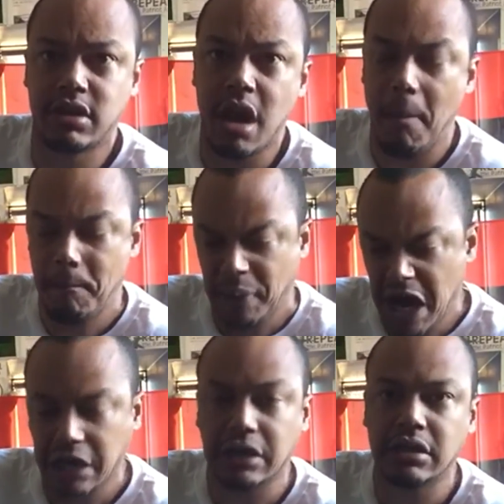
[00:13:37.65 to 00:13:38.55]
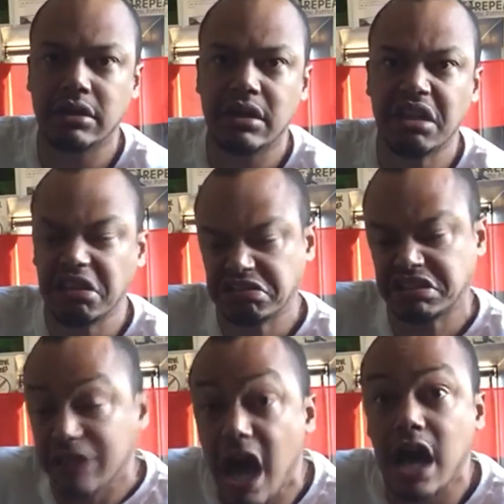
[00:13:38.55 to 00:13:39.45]
A punk, a little
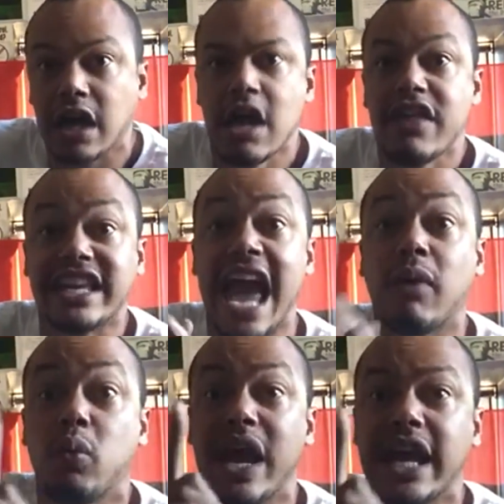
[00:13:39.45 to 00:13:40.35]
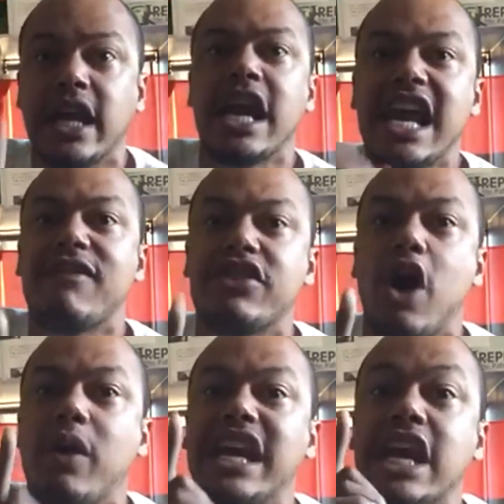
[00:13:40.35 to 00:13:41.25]
slug. They can't win even
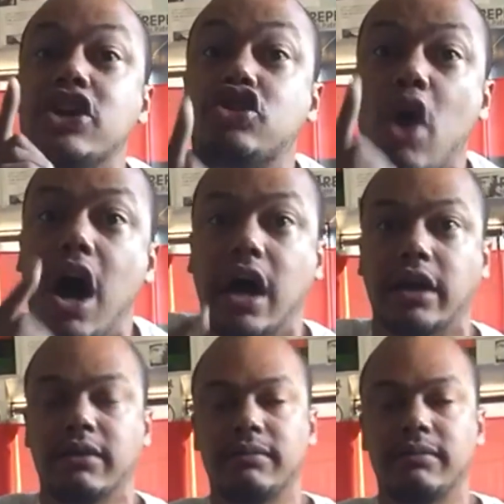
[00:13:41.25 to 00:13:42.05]
though he drug.